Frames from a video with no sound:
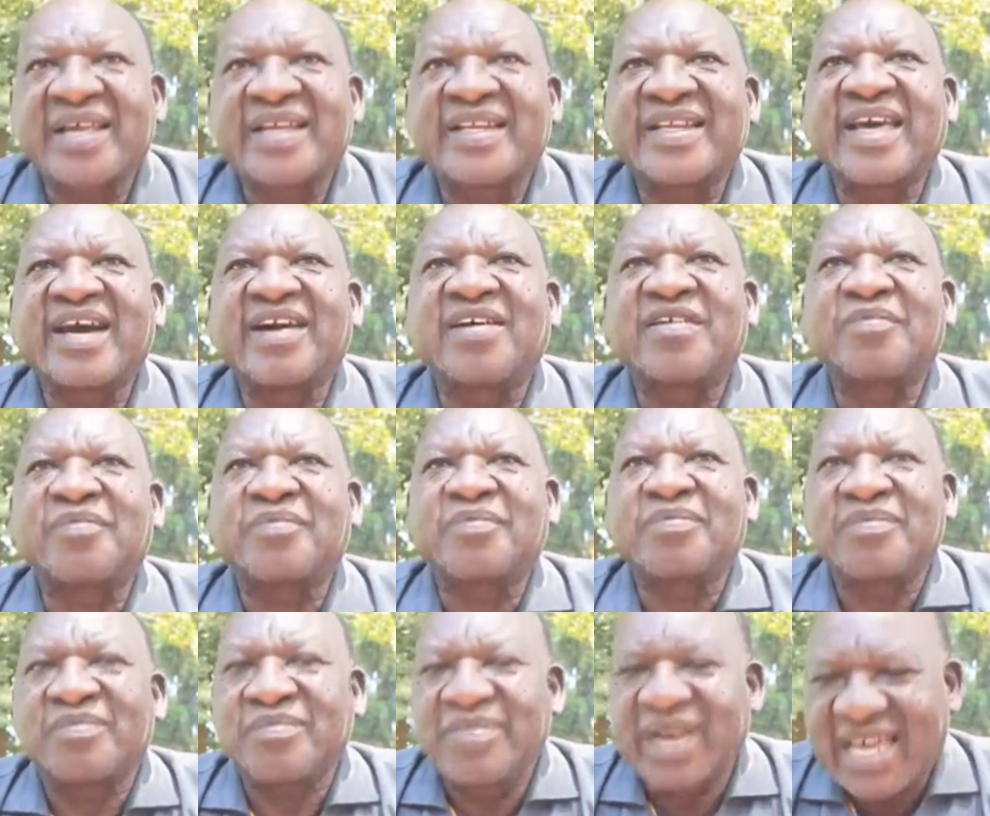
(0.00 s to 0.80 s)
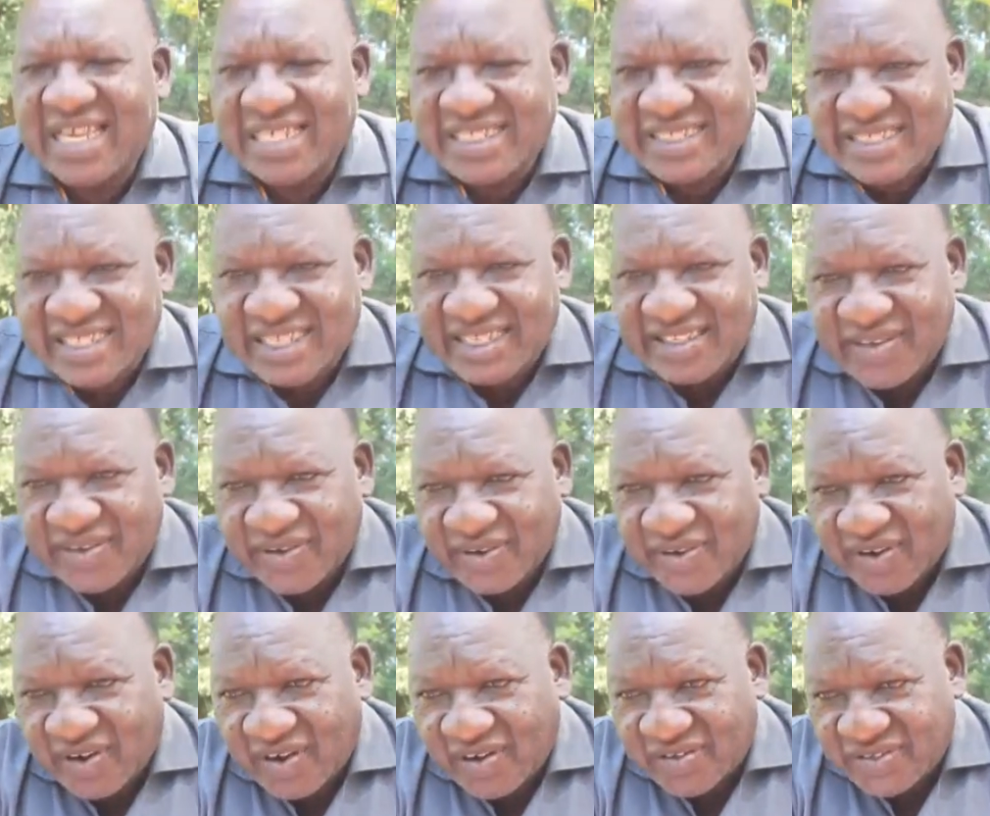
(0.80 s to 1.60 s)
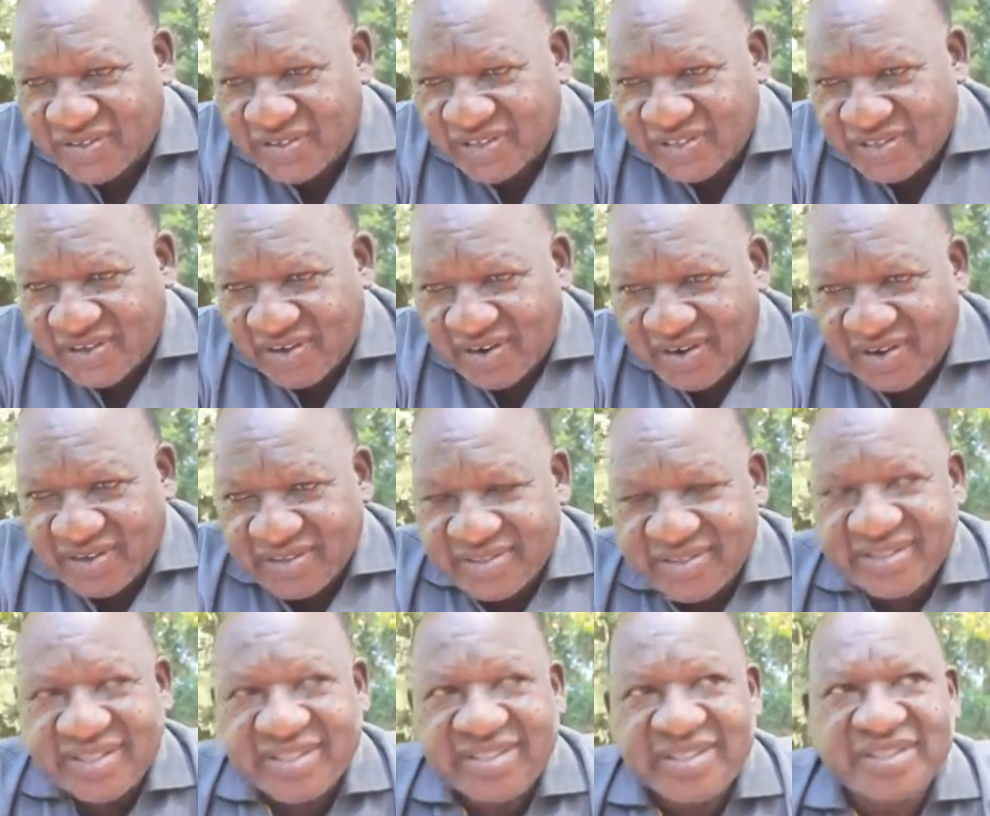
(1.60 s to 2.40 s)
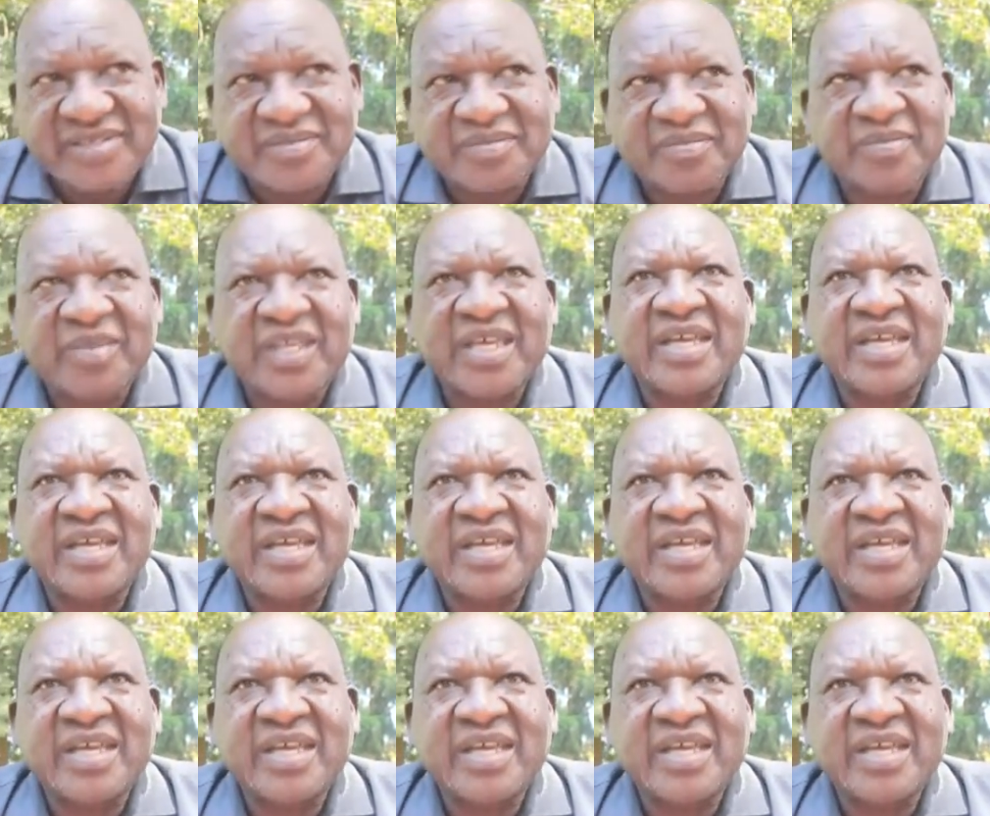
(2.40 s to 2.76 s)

They have blasted those rocks.